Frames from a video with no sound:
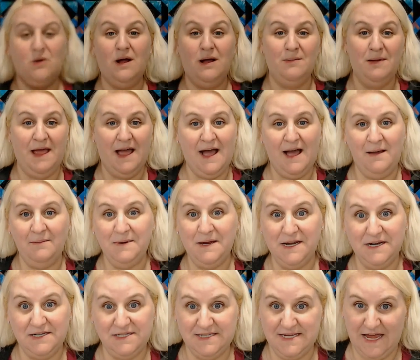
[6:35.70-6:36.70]
I'm happy
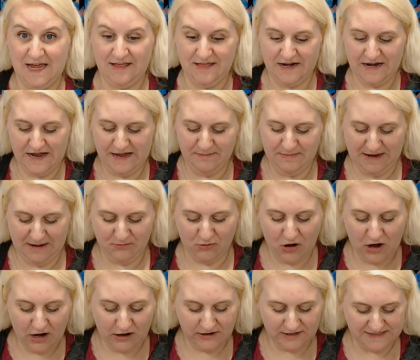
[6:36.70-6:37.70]
to say that I made
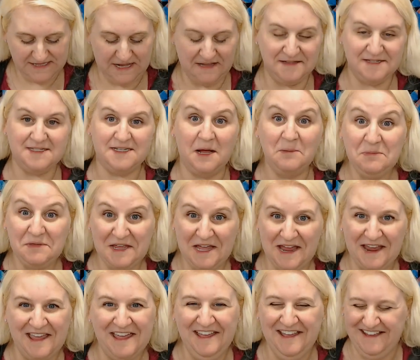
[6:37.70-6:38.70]
progress on something.